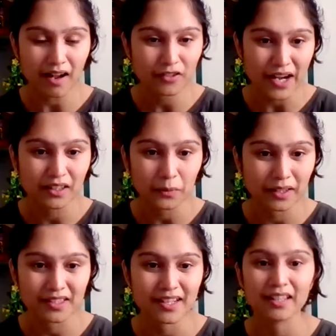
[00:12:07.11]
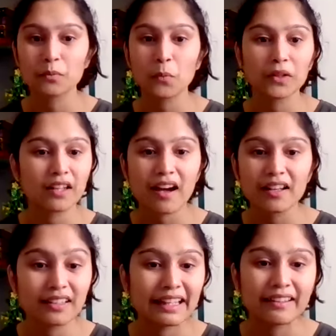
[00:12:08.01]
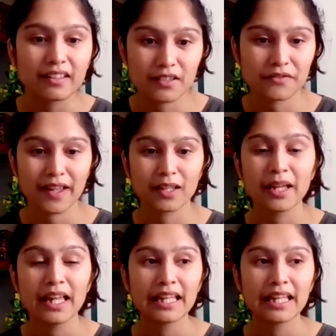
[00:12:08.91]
trying to understand what are the areas of help.